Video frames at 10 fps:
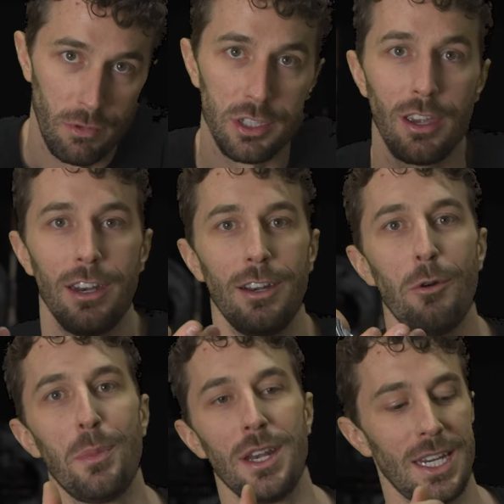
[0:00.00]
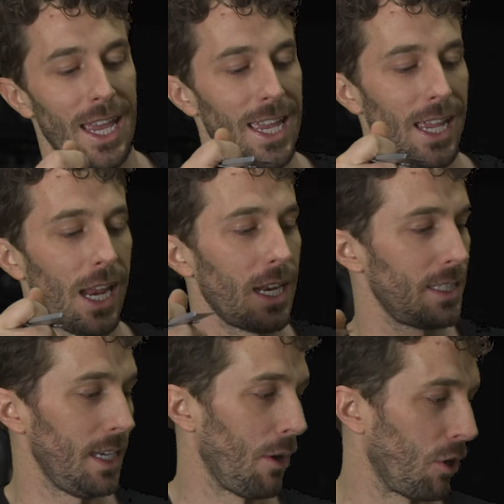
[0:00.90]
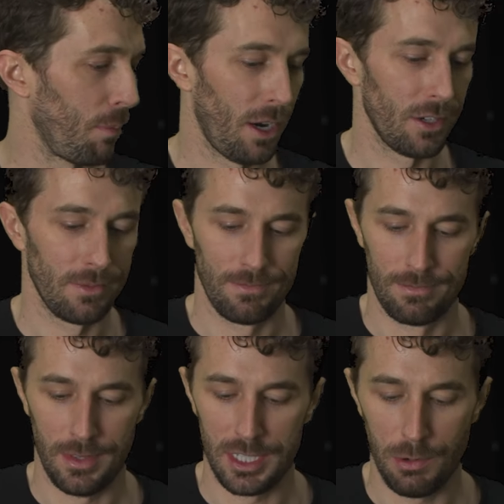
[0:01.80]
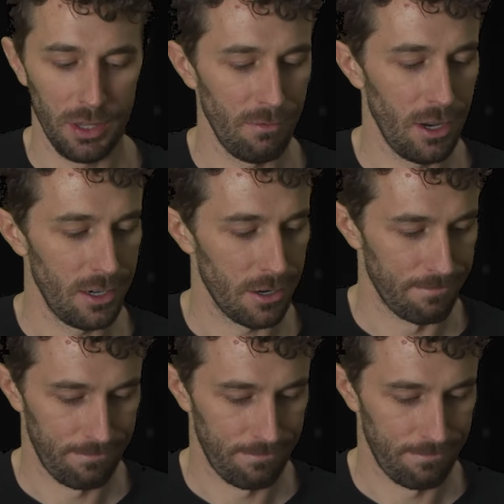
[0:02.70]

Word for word: let's cut it open and see how it compares and see what they've done here.